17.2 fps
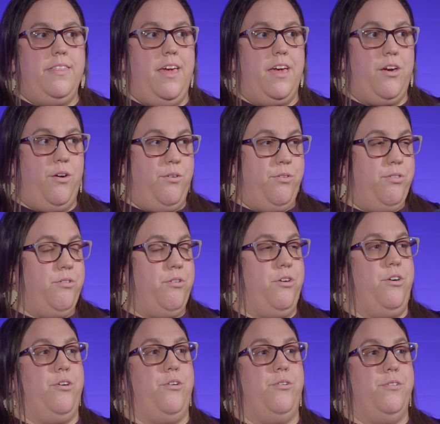They go
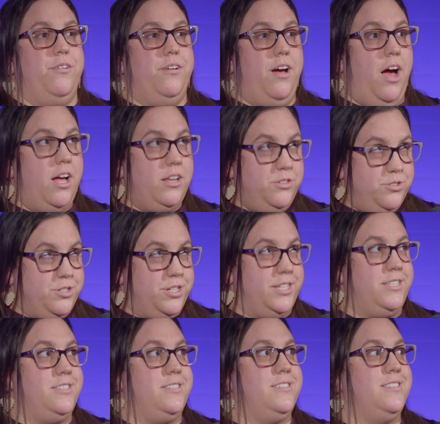through
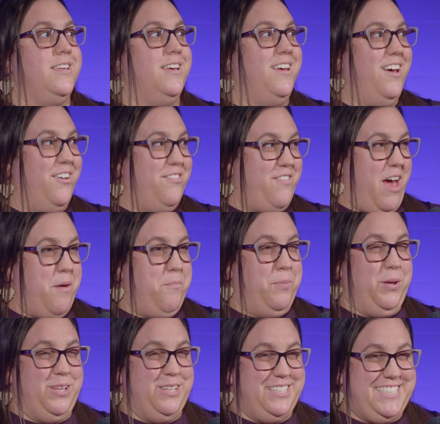hundreds of
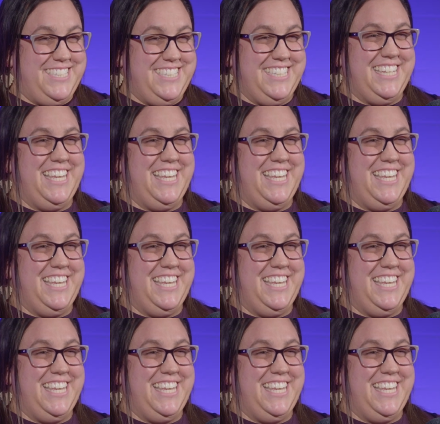apples.